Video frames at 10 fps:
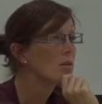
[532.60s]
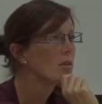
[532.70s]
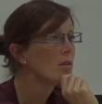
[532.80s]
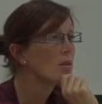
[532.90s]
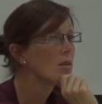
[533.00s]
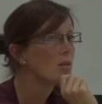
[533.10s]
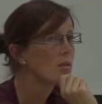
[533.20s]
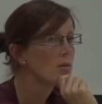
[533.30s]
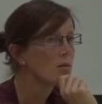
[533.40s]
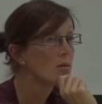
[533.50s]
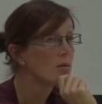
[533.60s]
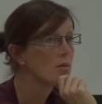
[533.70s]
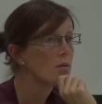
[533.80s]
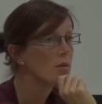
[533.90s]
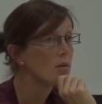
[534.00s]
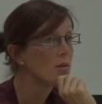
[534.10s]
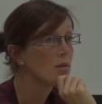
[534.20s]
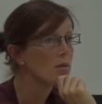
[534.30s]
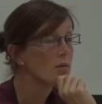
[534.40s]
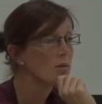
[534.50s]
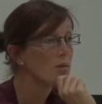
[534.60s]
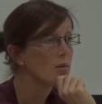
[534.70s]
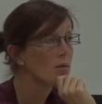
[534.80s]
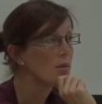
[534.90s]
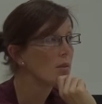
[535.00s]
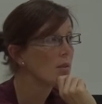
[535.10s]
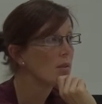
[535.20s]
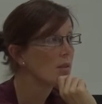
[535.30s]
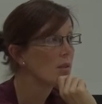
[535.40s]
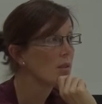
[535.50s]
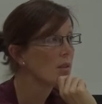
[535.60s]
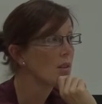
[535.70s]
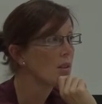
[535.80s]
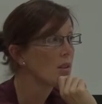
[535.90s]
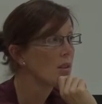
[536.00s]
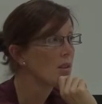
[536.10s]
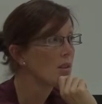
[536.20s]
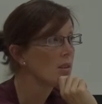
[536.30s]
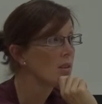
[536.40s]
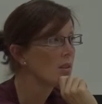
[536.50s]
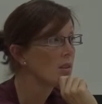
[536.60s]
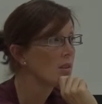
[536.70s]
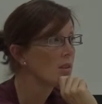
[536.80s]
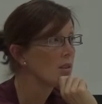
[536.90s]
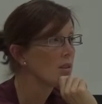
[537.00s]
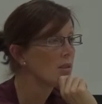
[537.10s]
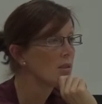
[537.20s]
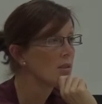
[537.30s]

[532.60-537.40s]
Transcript: No one is speaking in this clip.